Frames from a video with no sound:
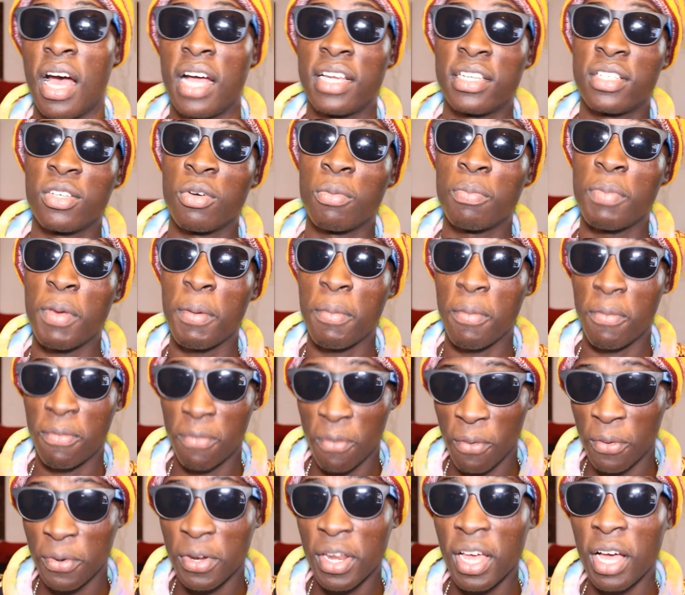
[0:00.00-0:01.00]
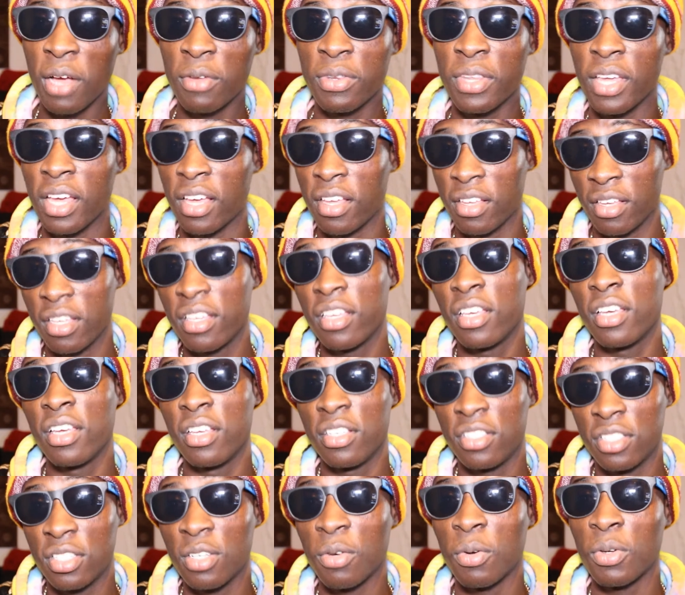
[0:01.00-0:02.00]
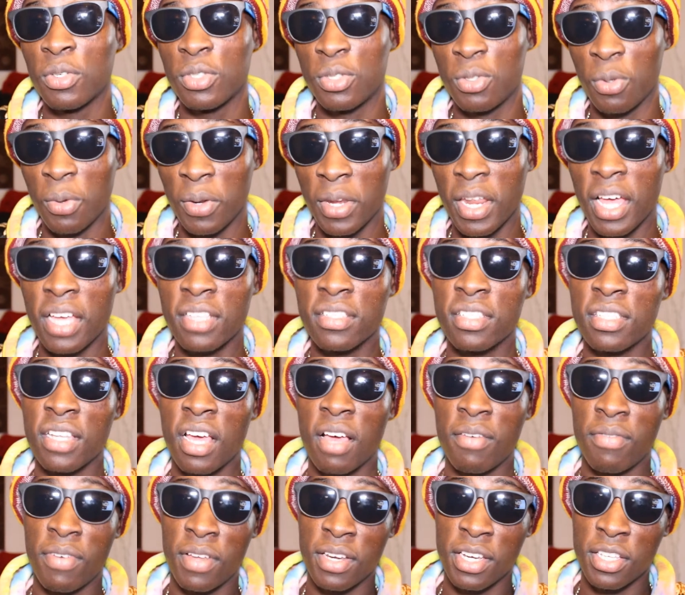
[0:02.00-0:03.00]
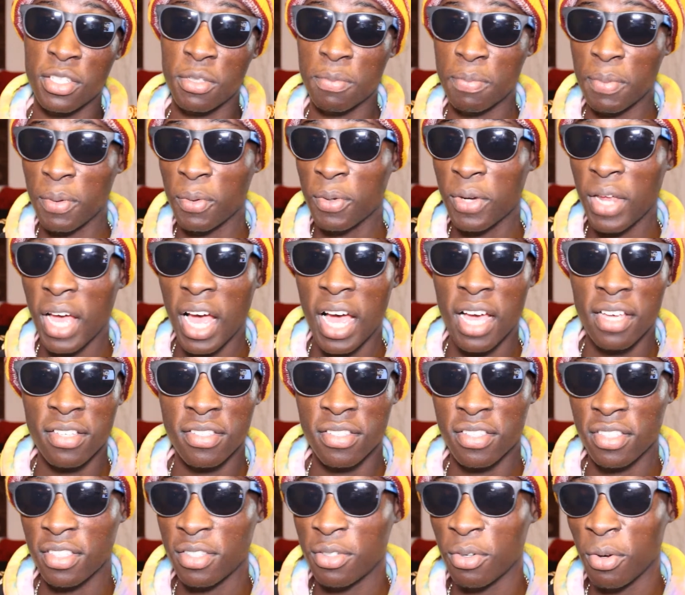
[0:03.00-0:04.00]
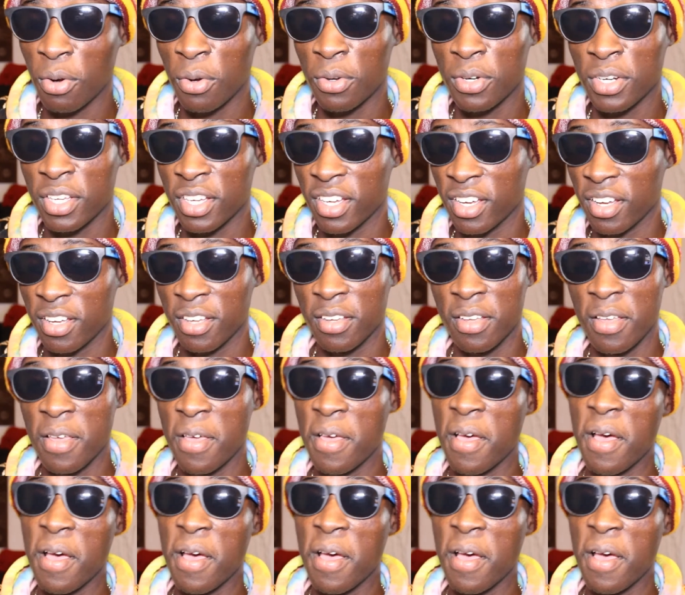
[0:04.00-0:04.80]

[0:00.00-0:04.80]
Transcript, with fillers: Until people found out that she was doing that stuff and they spilled acid on her.